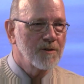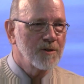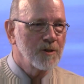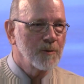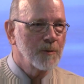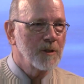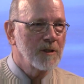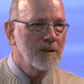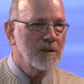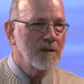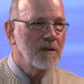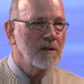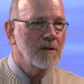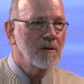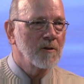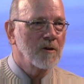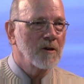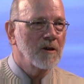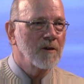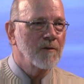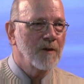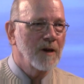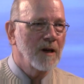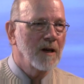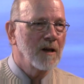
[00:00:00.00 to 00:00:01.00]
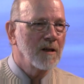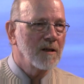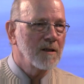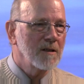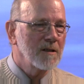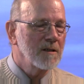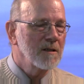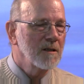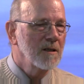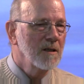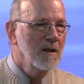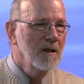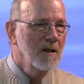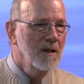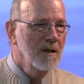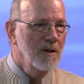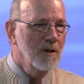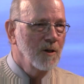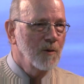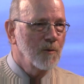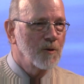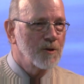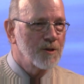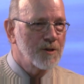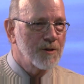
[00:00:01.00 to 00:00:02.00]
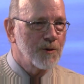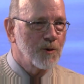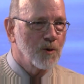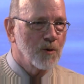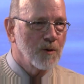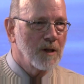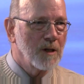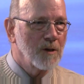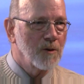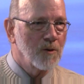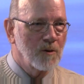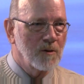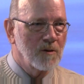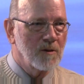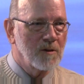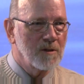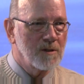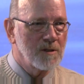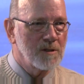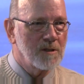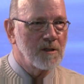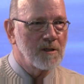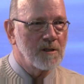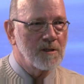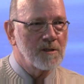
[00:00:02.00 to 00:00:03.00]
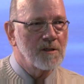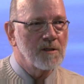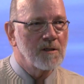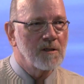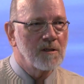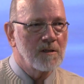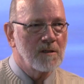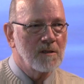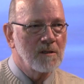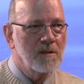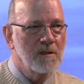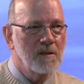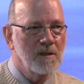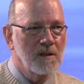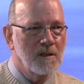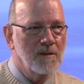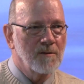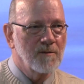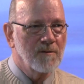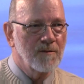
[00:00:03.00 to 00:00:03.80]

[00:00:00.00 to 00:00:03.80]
LGBT at Grand Valley was through that organization.